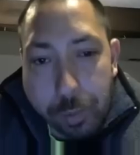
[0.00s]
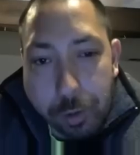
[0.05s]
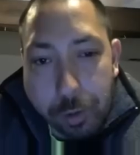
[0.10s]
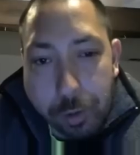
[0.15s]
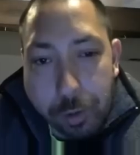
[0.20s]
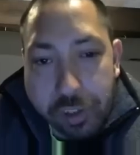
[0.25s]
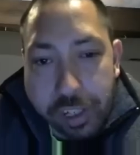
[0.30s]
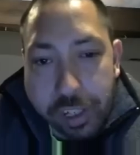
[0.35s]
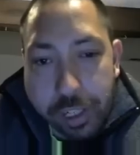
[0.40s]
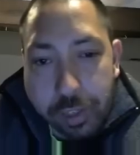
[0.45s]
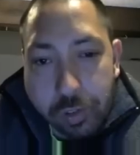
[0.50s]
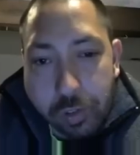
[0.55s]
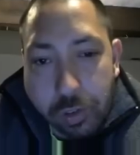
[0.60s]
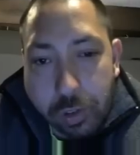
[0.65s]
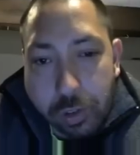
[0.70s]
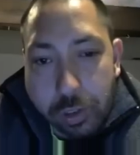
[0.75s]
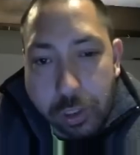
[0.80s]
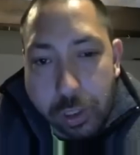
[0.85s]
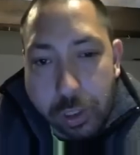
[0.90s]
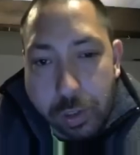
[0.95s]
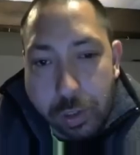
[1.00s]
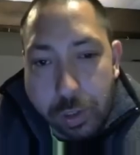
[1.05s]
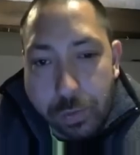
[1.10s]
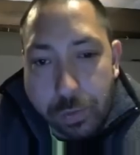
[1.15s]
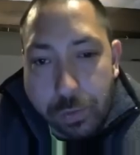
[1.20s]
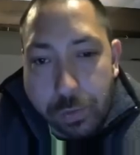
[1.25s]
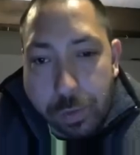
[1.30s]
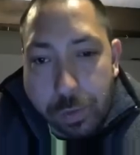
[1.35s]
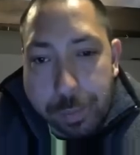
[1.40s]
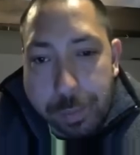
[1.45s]
tank soldier
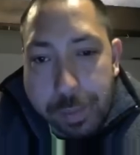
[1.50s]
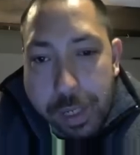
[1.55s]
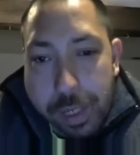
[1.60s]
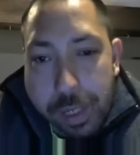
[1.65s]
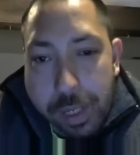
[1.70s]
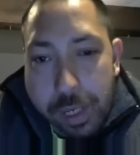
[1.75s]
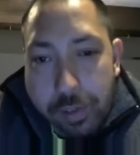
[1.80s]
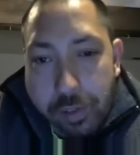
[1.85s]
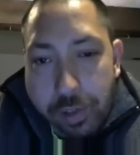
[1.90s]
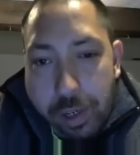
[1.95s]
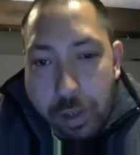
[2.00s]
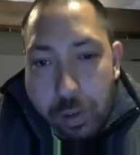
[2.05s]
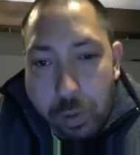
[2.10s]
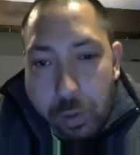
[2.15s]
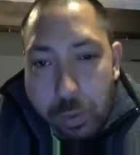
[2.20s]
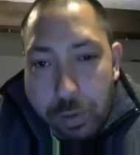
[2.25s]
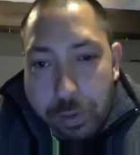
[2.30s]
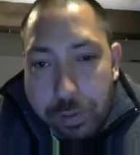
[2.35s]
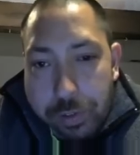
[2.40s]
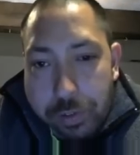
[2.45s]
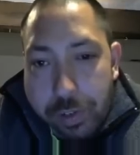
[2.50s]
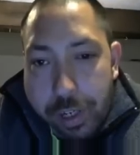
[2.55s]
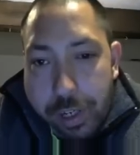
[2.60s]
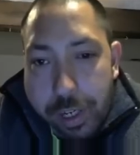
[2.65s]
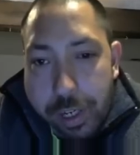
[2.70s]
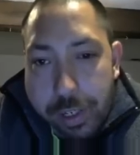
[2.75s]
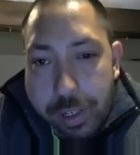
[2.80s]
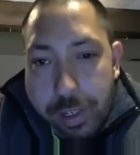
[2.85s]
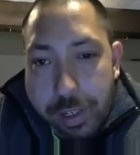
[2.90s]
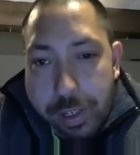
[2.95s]
from Moscow
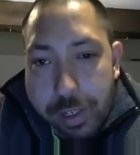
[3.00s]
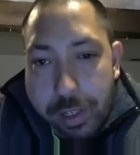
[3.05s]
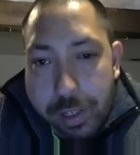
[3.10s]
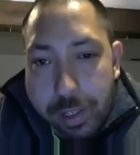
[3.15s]
said